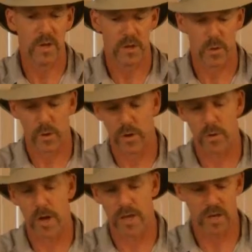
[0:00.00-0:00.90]
nor do
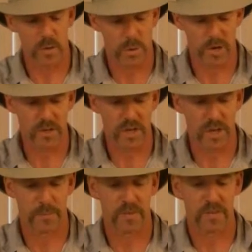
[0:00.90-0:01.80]
I eat corn
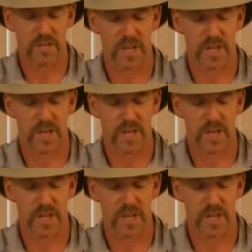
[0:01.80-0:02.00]
chips,